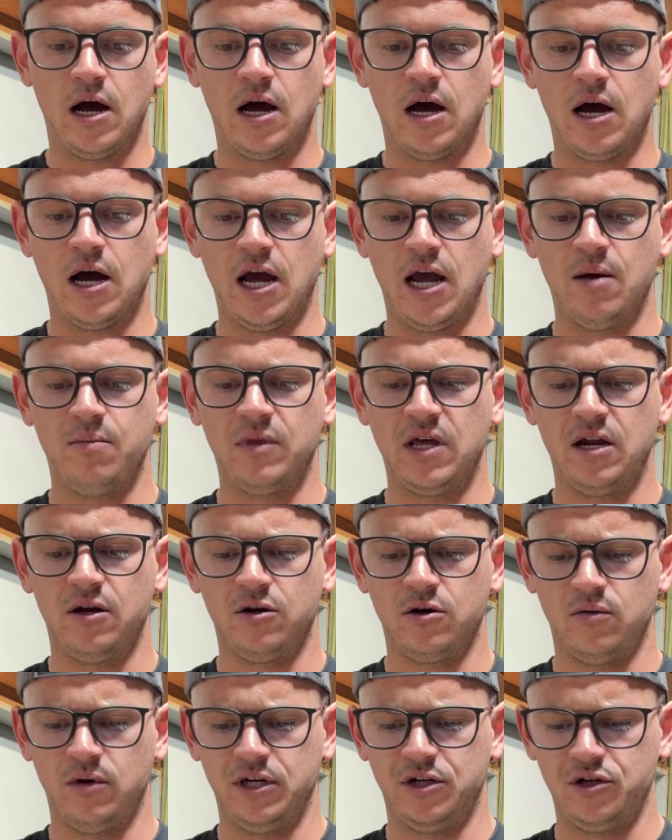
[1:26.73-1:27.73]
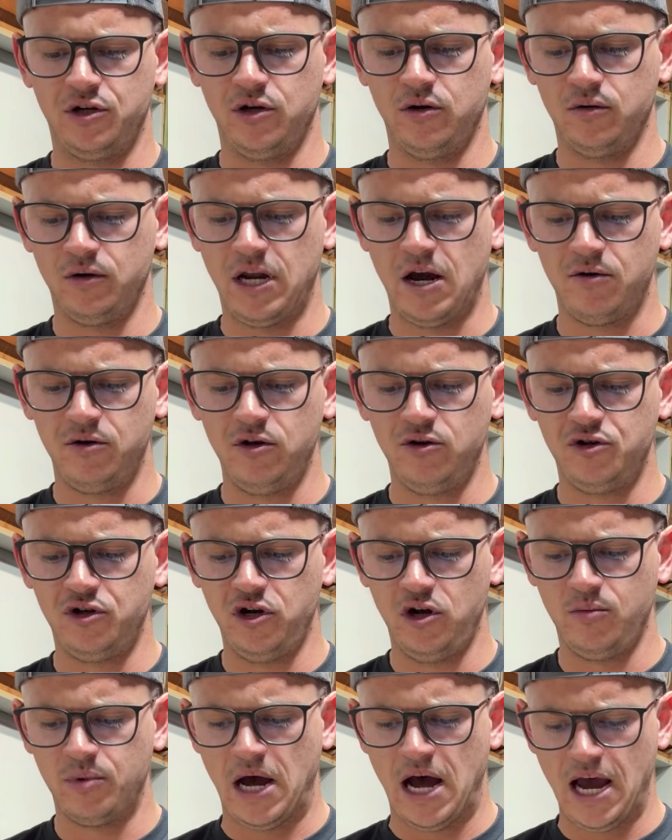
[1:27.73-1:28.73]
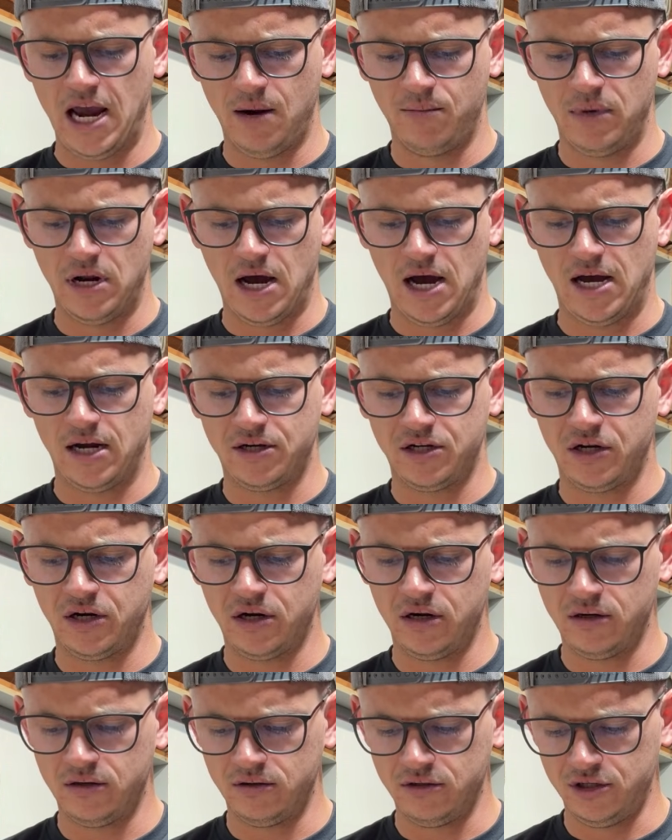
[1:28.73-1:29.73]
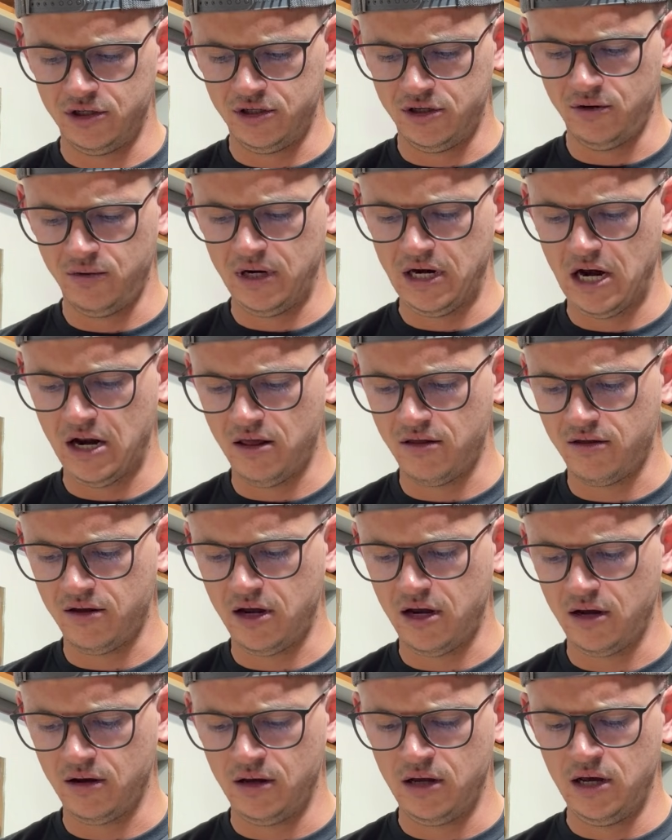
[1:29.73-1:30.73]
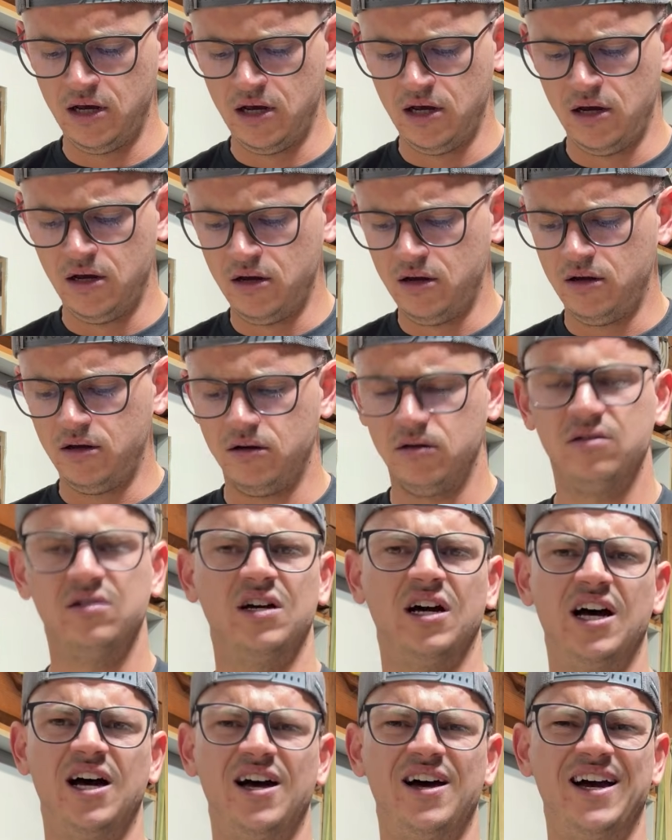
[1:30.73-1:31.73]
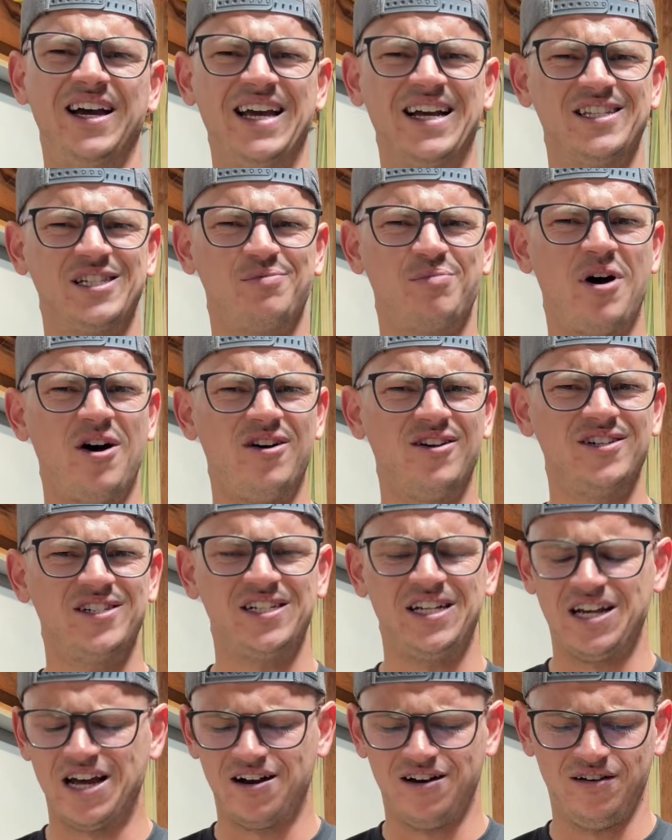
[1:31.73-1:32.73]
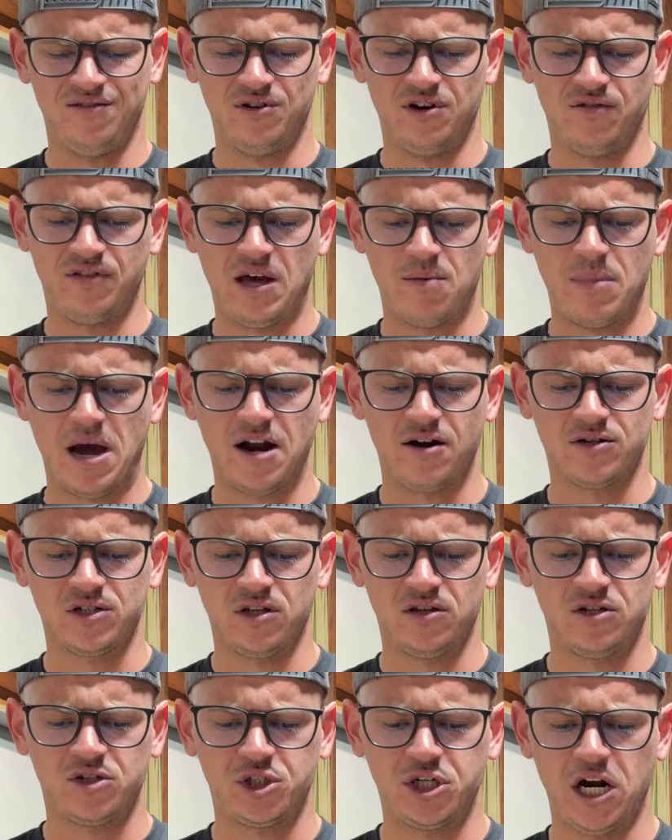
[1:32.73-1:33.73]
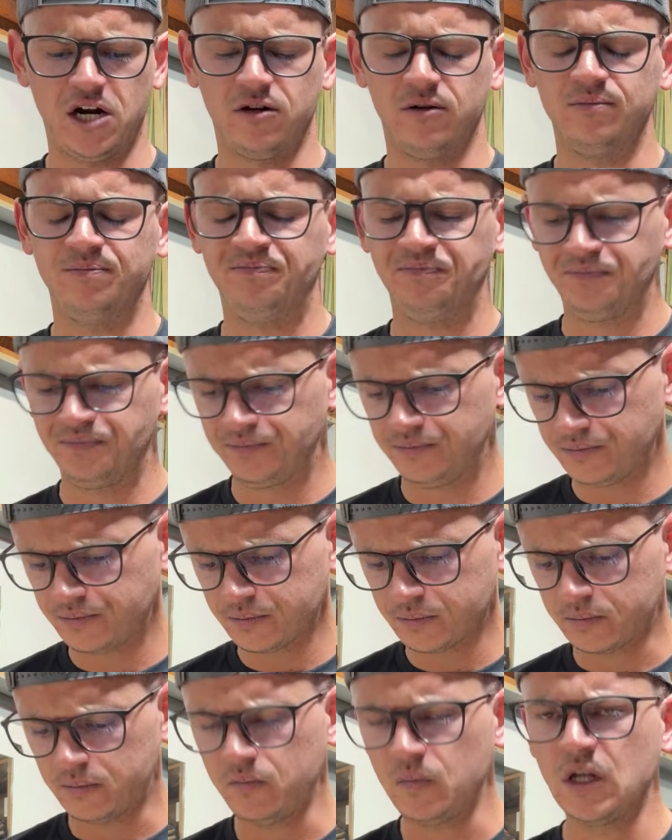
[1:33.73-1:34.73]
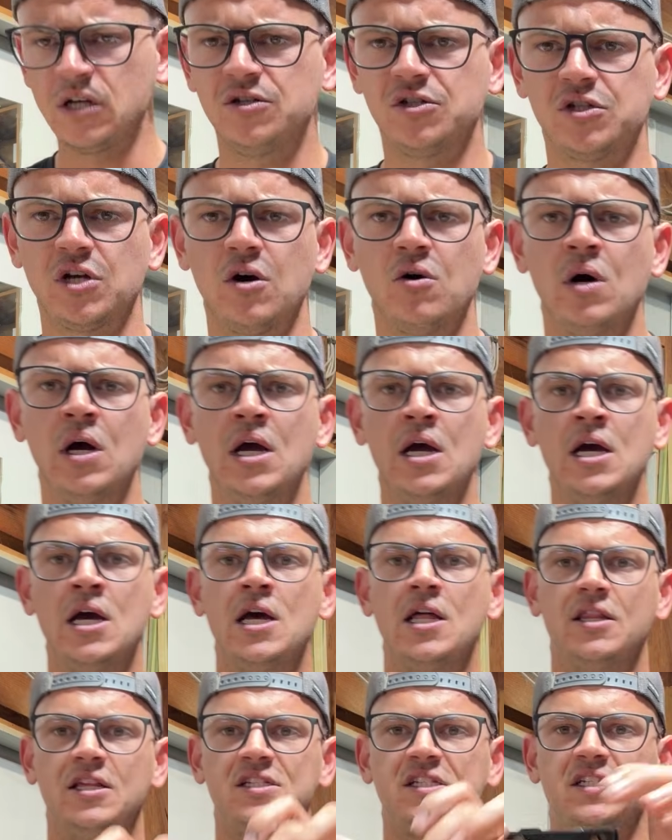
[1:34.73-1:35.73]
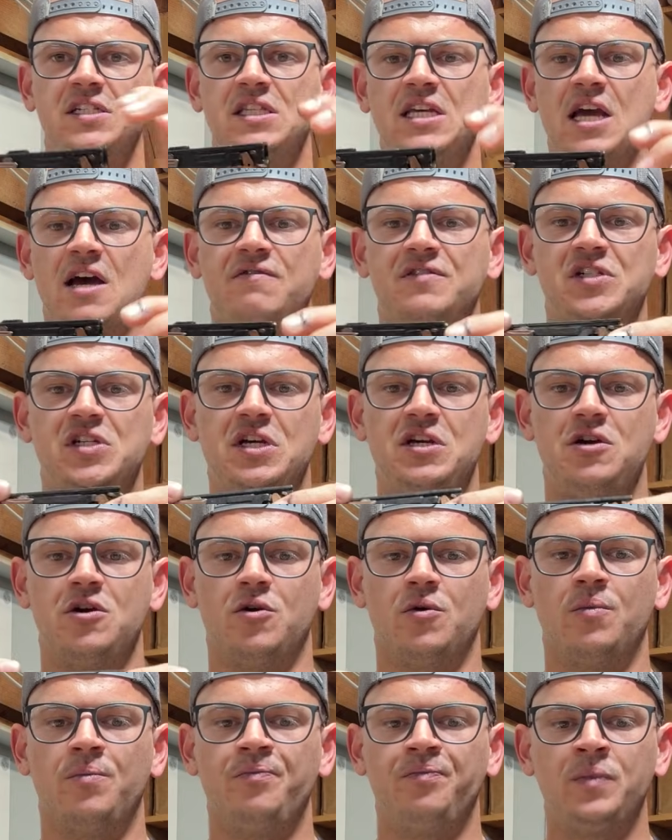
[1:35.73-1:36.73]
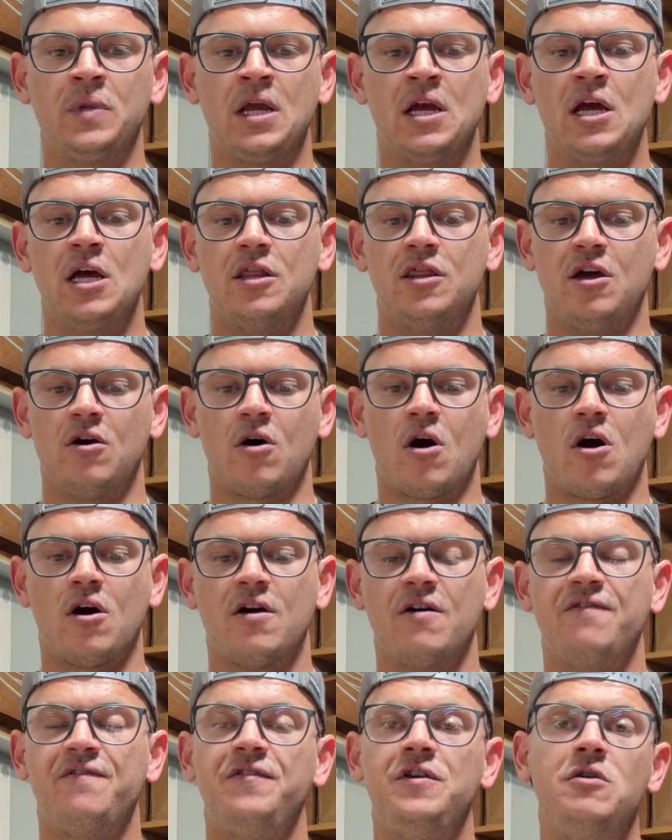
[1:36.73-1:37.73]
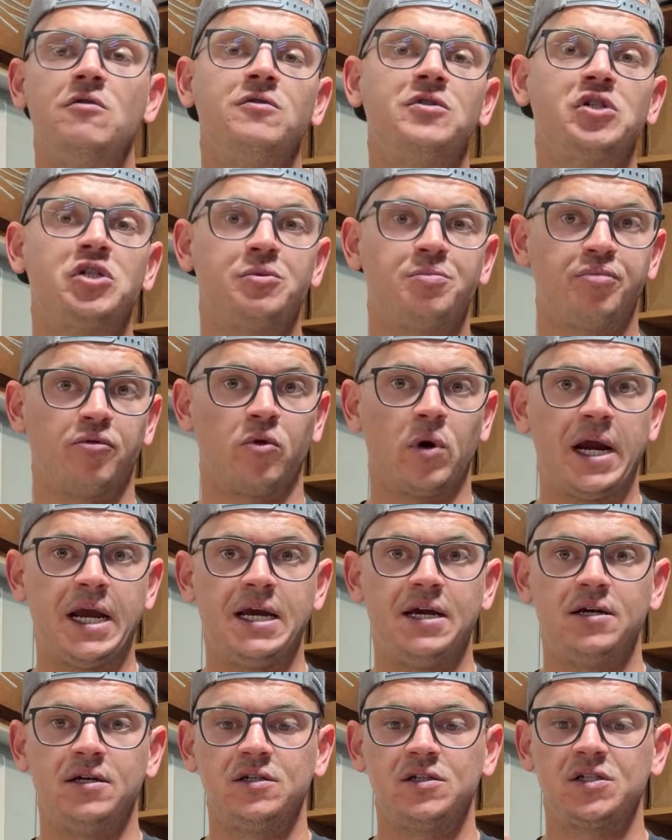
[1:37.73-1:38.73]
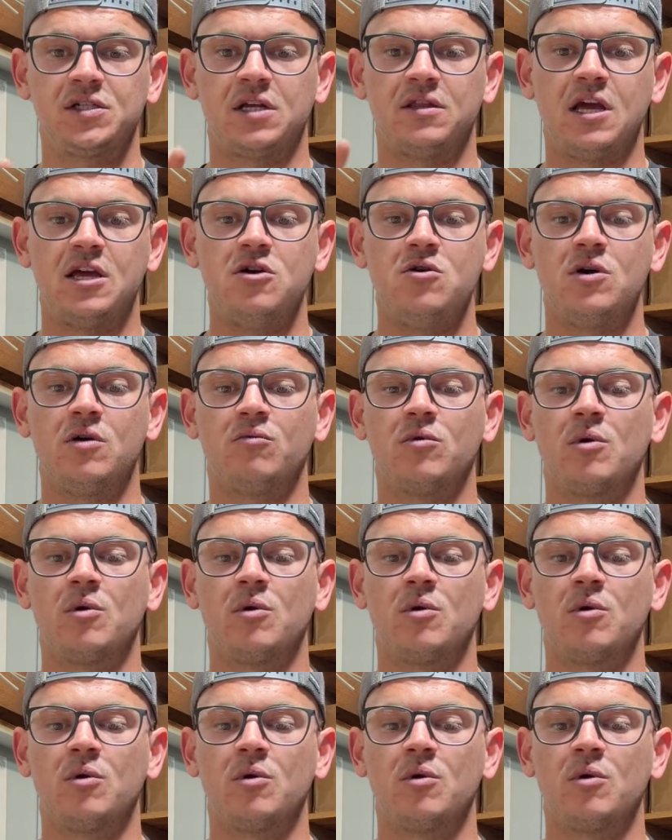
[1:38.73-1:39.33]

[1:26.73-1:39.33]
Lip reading: I am then going to, now YouTube, I am not doing anything against policy. I don't even know if that matters on this channel. So this is the FCU. There are a few springs that you can